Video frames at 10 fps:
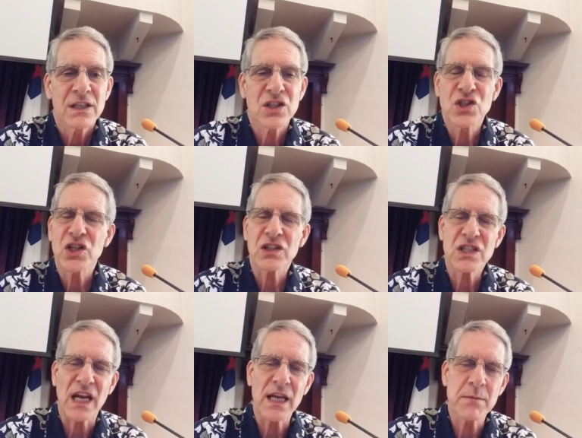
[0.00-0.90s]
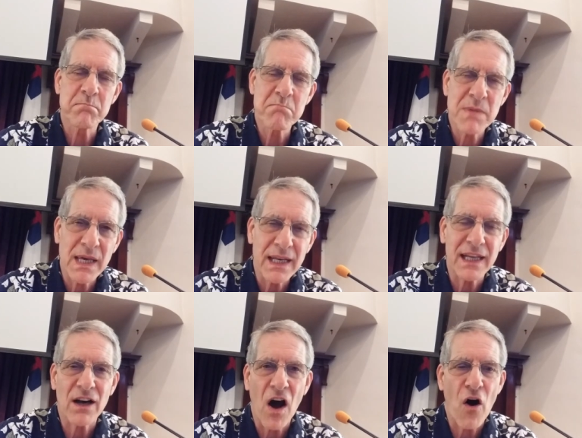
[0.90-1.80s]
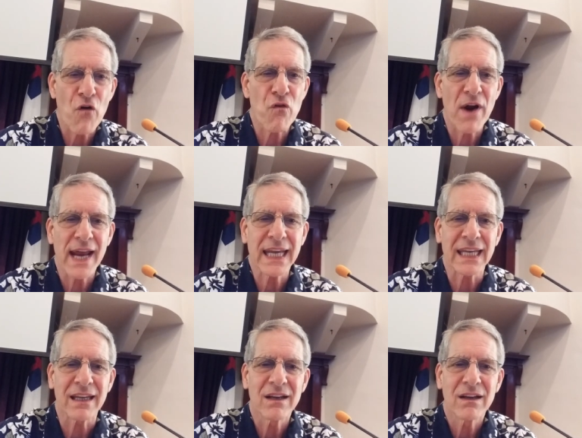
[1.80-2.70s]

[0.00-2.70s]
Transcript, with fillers: to just admit it already.